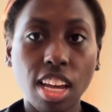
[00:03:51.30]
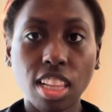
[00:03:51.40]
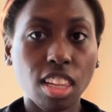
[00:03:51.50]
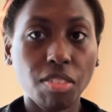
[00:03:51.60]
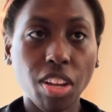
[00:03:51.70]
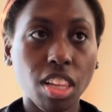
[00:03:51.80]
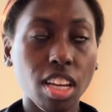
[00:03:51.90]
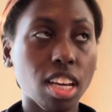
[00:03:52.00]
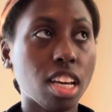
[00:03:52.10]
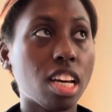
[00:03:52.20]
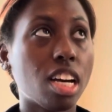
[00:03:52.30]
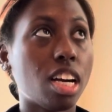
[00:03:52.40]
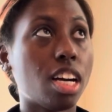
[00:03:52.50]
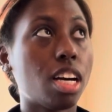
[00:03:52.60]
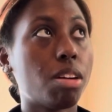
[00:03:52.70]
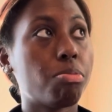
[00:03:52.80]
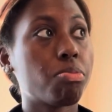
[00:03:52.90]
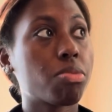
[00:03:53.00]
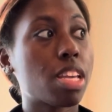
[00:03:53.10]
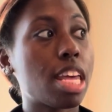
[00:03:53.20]
love LA. Um,
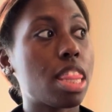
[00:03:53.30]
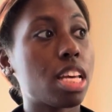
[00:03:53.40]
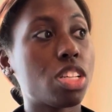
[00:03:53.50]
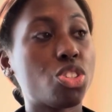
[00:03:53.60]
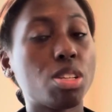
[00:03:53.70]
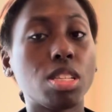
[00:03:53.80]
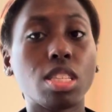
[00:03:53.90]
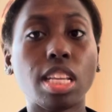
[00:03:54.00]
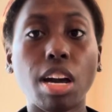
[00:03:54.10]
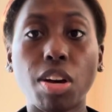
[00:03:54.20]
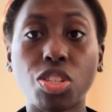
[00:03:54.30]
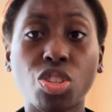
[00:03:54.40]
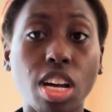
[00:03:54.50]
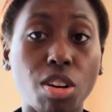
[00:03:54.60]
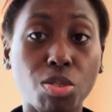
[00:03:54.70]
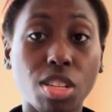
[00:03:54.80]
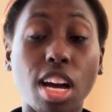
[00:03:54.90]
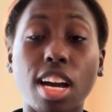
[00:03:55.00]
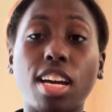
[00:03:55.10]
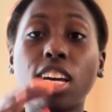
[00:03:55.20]
and then she's now at Chicago
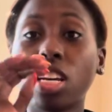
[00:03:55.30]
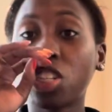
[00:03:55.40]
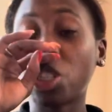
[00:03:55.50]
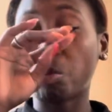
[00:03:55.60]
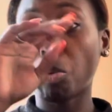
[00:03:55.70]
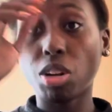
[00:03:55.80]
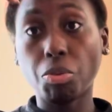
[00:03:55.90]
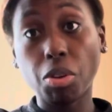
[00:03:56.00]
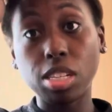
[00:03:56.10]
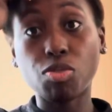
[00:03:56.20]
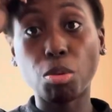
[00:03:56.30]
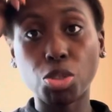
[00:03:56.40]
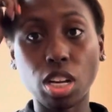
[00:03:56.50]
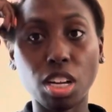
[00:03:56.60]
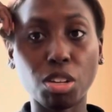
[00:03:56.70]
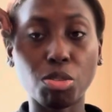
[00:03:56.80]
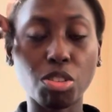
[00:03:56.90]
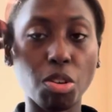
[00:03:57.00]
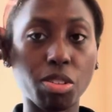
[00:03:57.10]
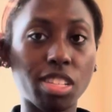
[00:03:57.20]
Sky. She's born and raised from Chicago,
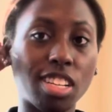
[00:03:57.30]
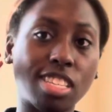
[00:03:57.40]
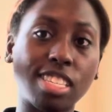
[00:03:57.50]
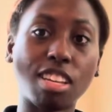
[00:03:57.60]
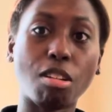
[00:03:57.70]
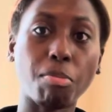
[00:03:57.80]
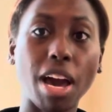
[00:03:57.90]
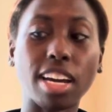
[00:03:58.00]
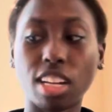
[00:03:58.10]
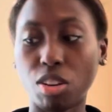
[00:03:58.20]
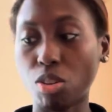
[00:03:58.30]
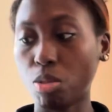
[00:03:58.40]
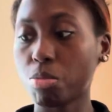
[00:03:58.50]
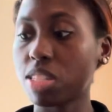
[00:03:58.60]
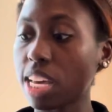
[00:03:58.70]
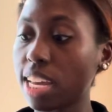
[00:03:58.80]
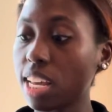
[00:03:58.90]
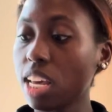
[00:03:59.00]
so it's nice to see her back in her home state,